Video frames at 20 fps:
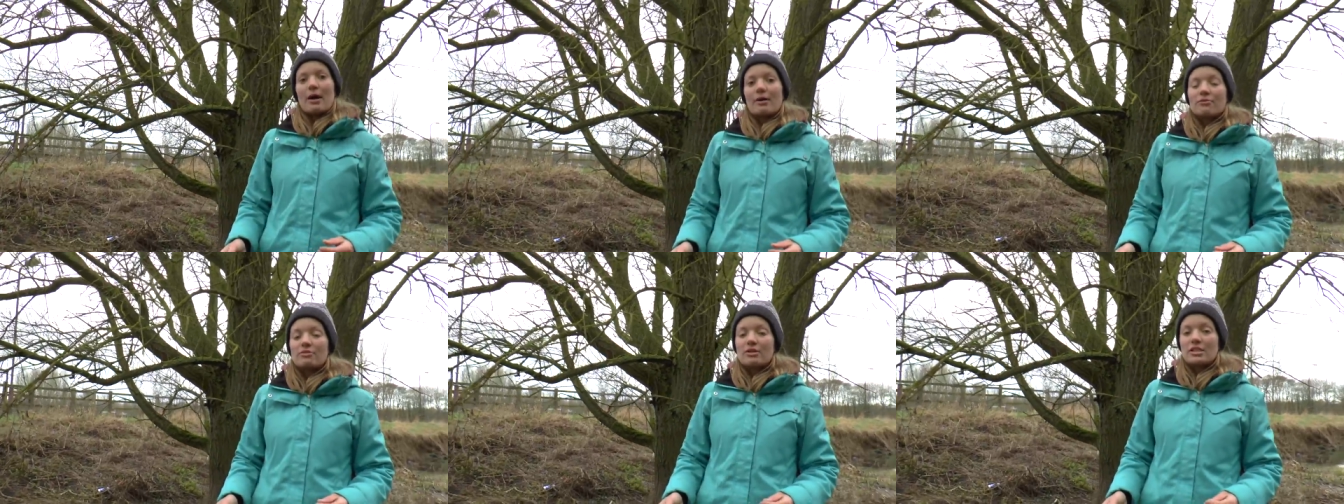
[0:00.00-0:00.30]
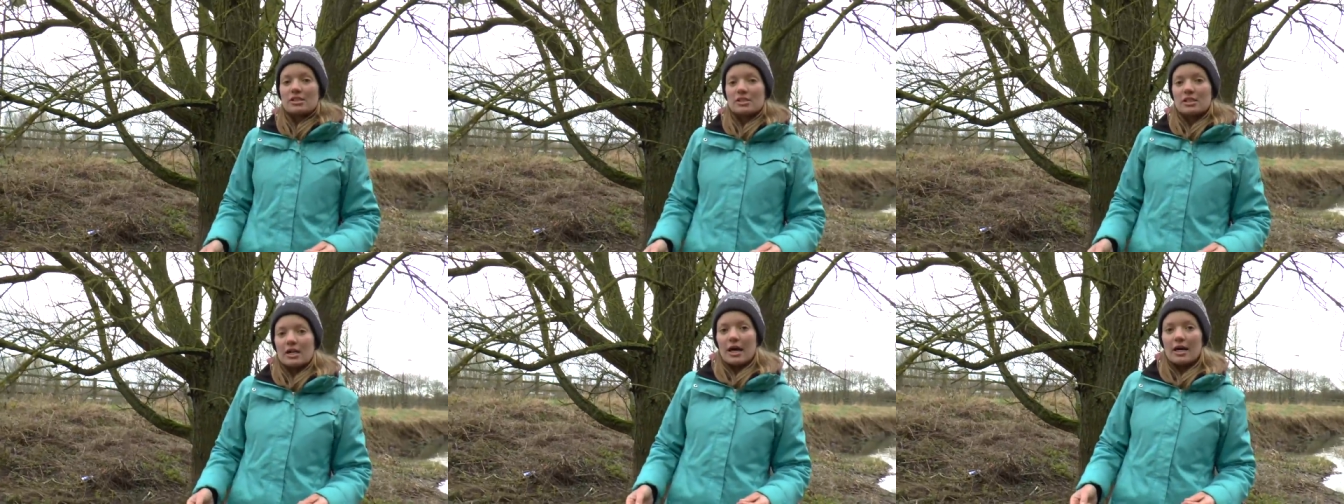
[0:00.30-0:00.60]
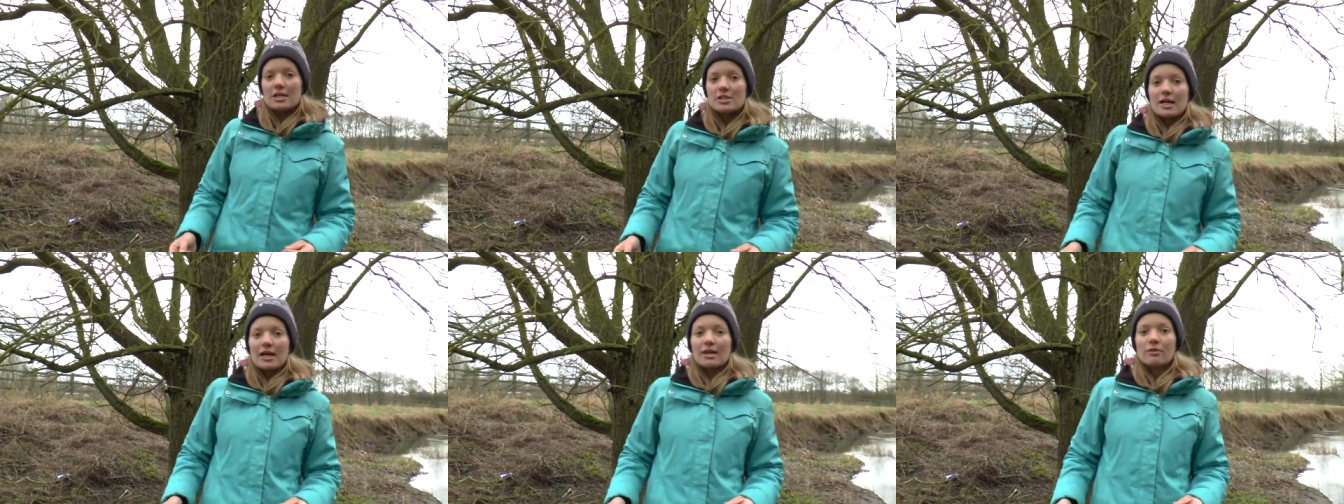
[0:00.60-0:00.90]
my
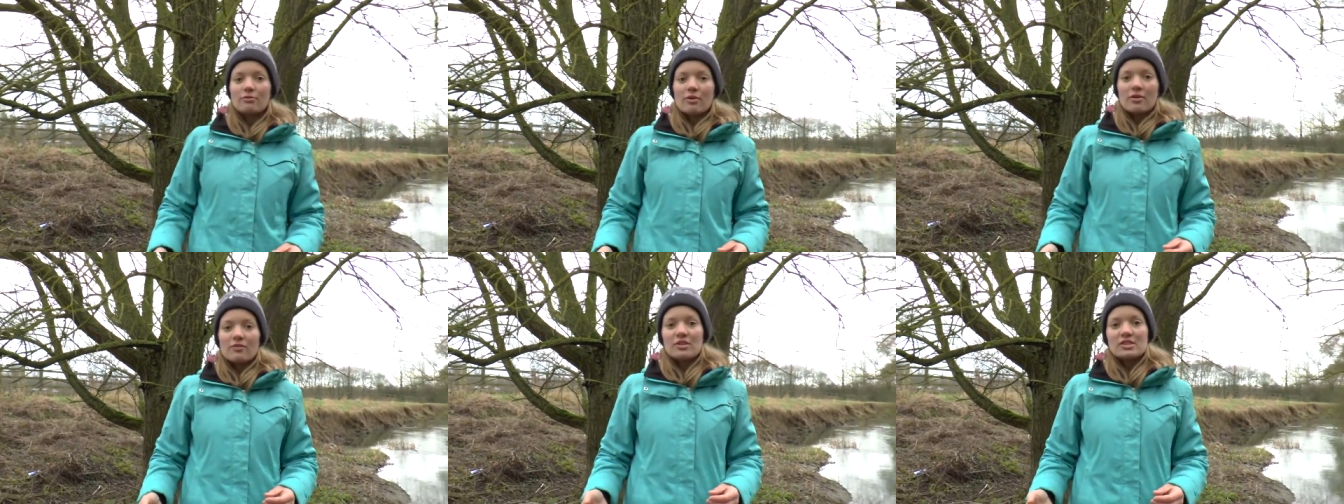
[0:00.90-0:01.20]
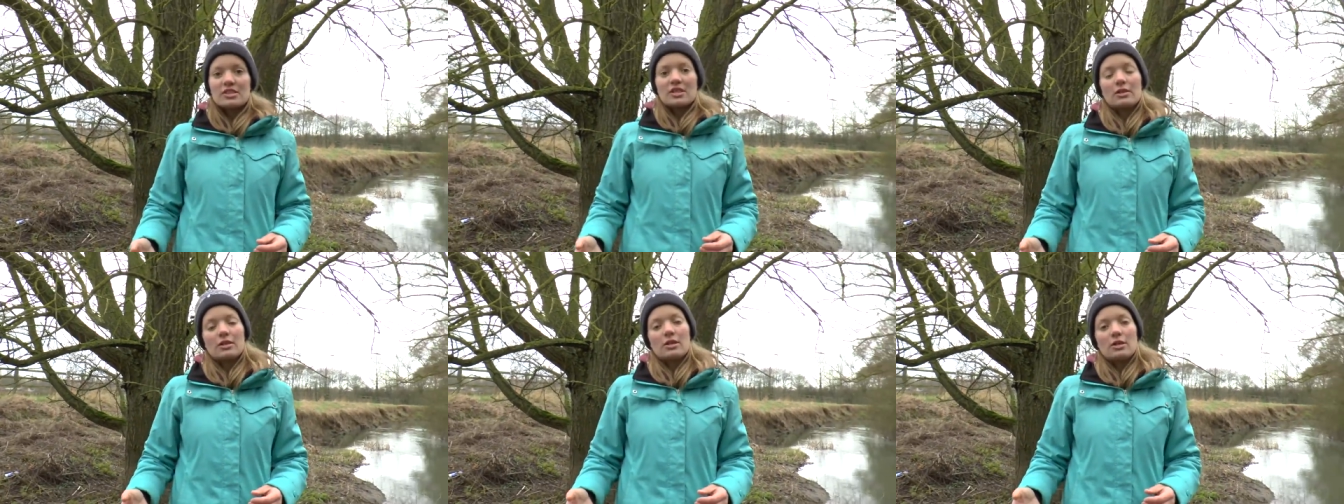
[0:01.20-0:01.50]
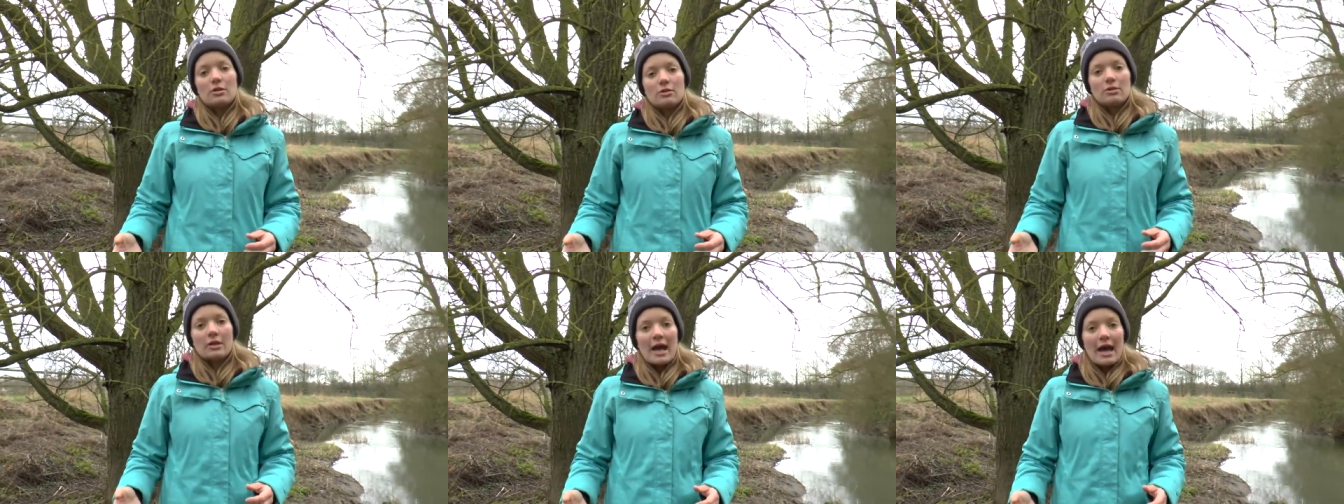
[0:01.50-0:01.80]
research in rivers in
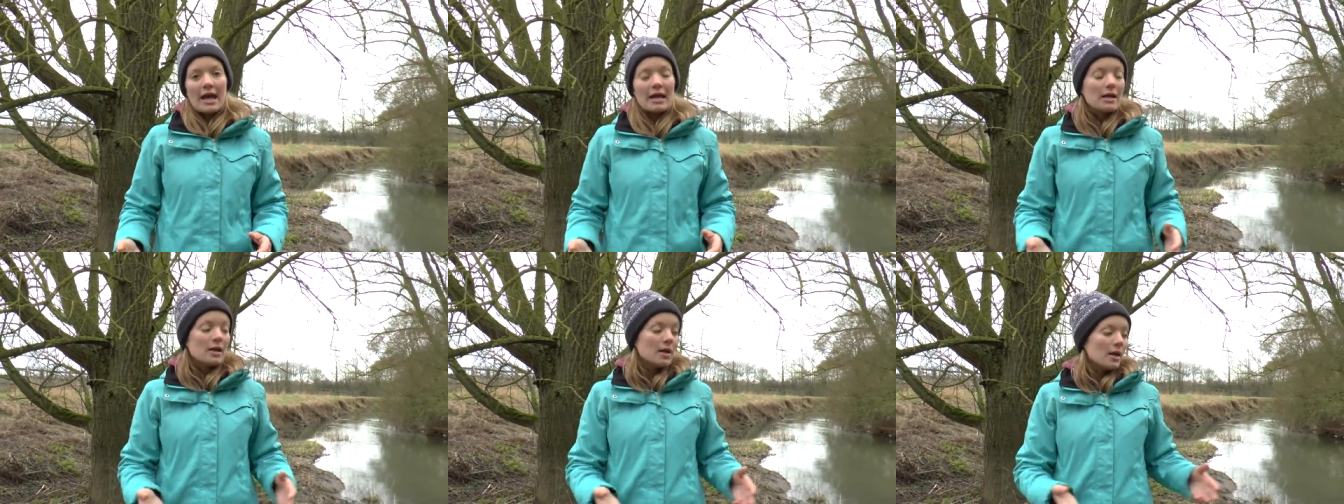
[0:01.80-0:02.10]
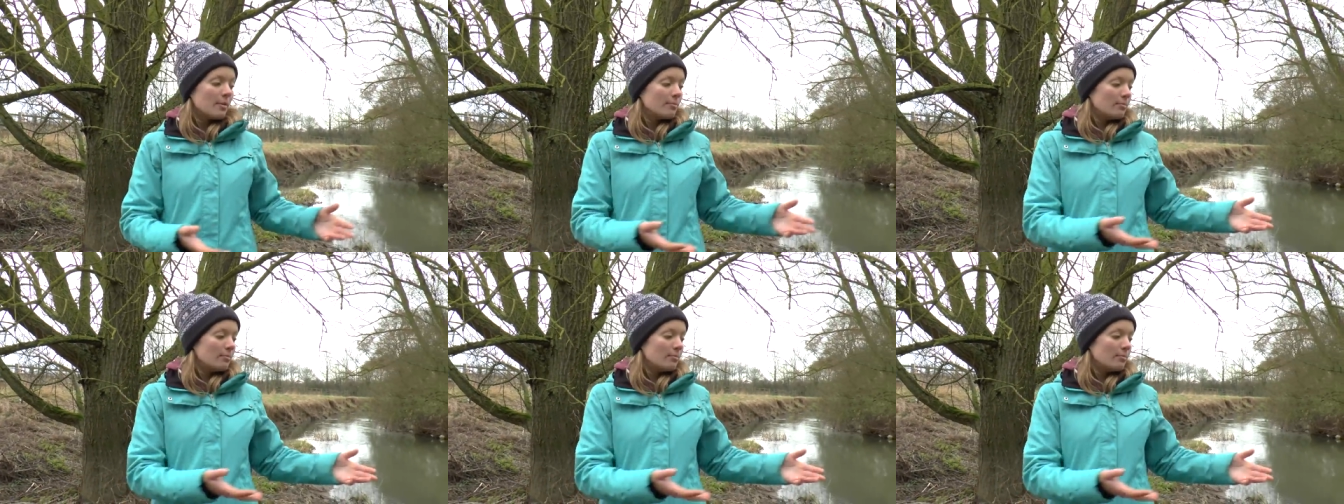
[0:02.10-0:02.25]
the UK,